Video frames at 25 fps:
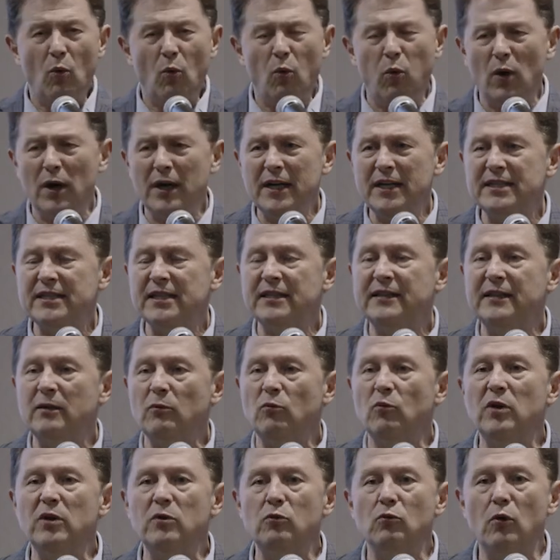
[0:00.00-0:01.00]
What is it
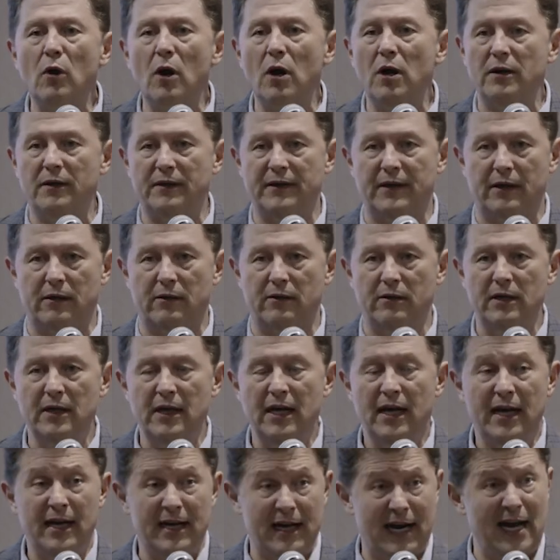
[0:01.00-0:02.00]
that went wrong there?
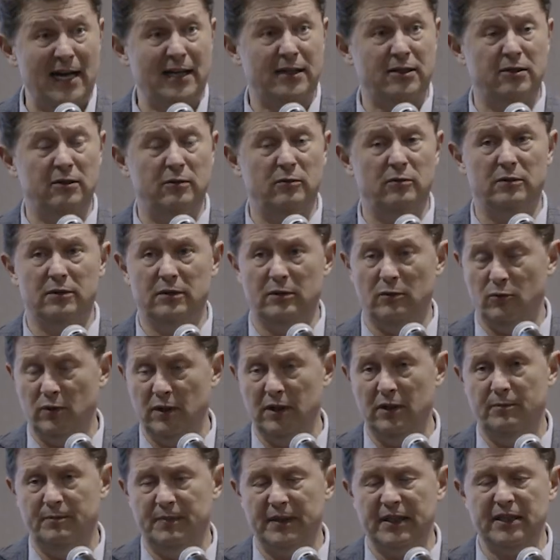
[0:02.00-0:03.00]
And Axel
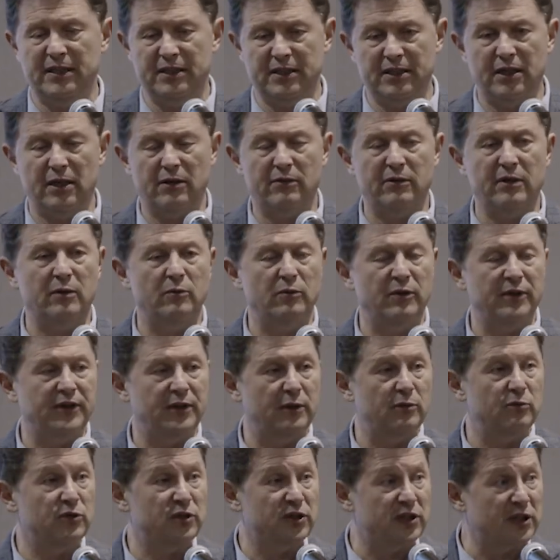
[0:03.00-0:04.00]
will be sharing with
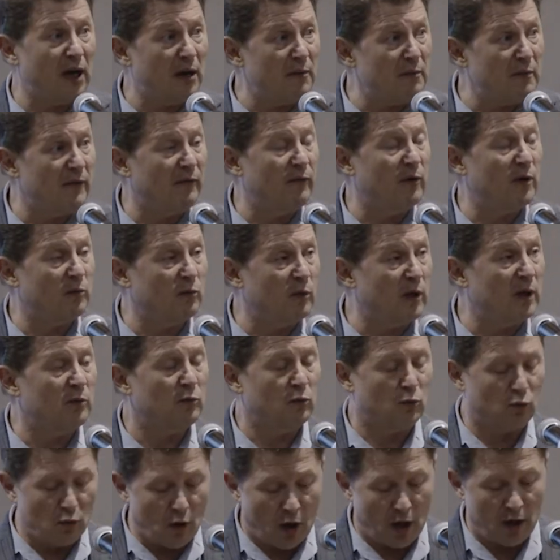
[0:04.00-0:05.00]
you some of what
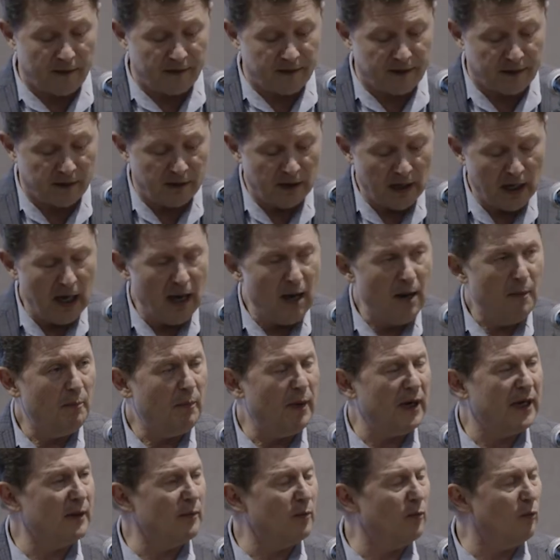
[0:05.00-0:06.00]
went wrong there,
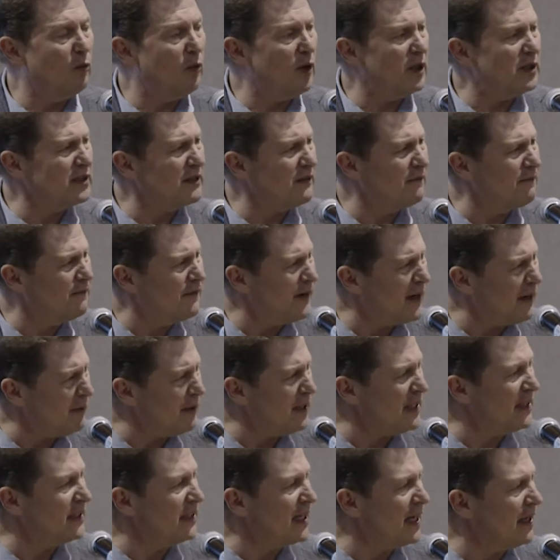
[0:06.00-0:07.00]
but it was a
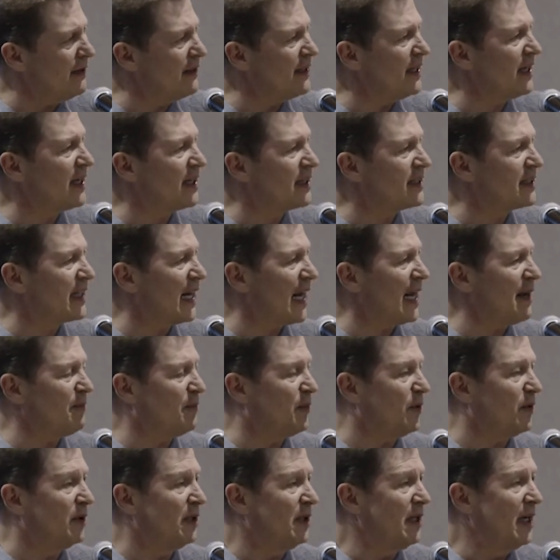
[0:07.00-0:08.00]
very telling
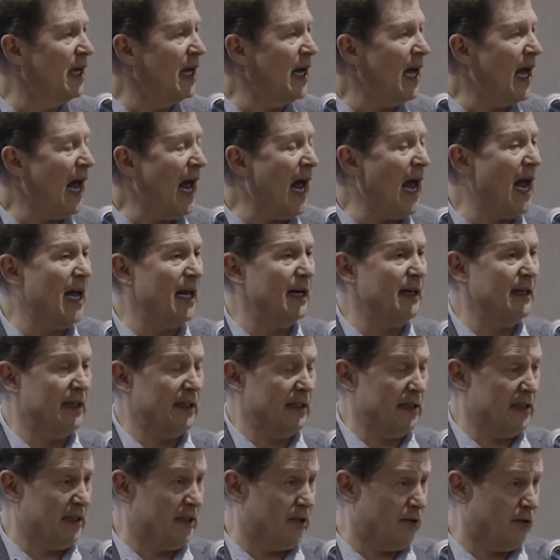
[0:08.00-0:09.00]
example
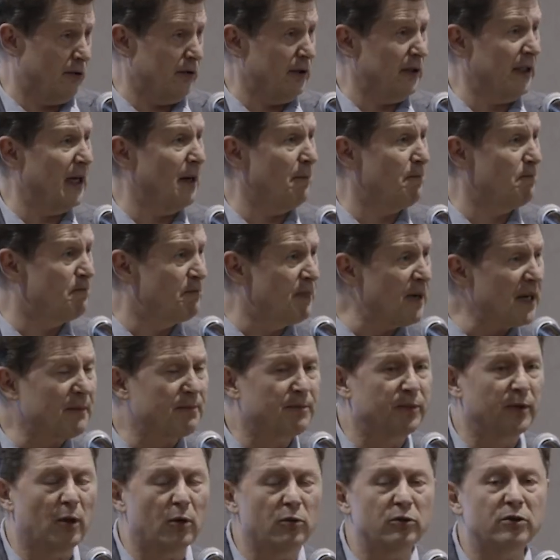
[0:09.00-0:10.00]
and certainly a
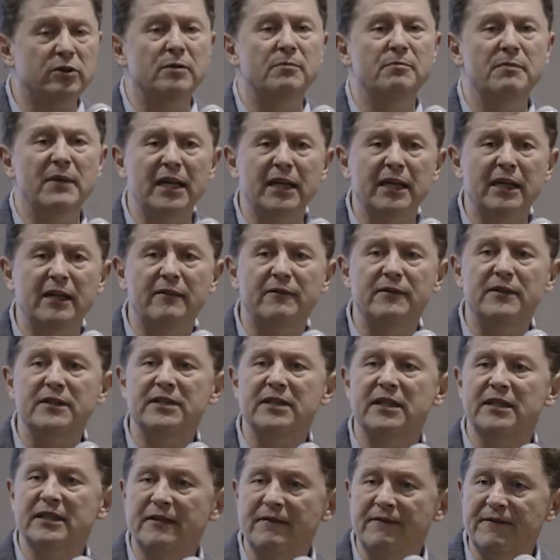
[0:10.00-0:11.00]
big blow to many of
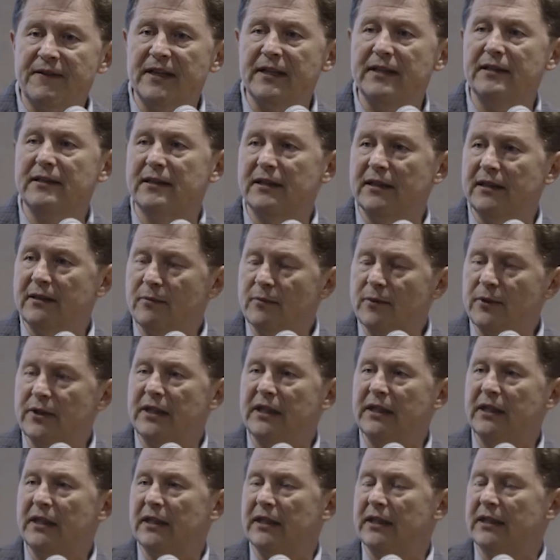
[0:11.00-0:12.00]
us that defend
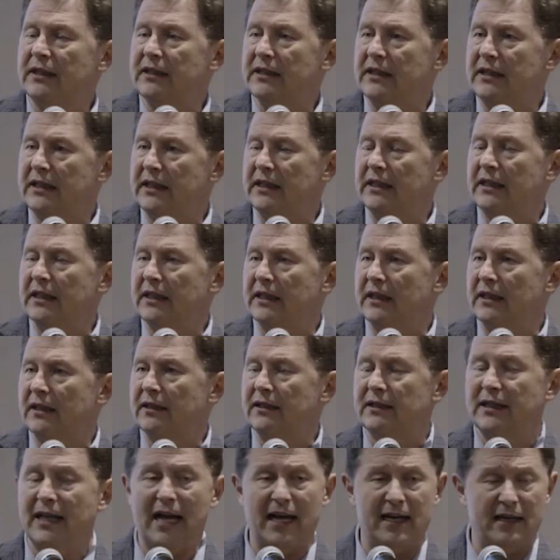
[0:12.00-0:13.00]
liberty in the
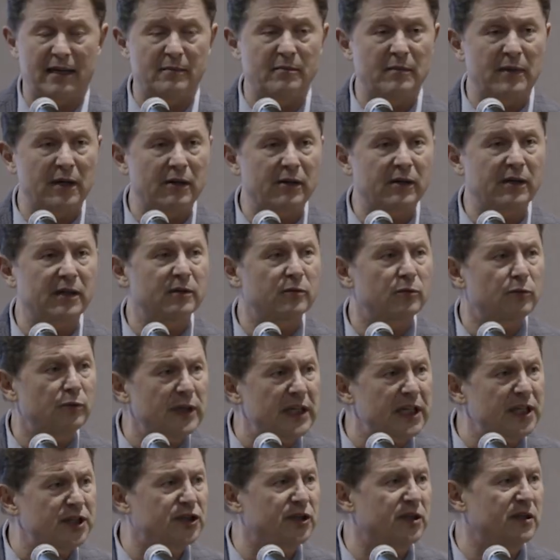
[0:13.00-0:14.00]
Latin American
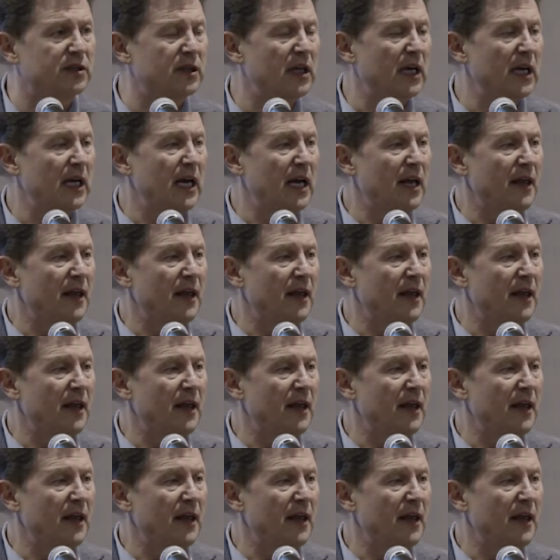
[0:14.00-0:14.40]
region,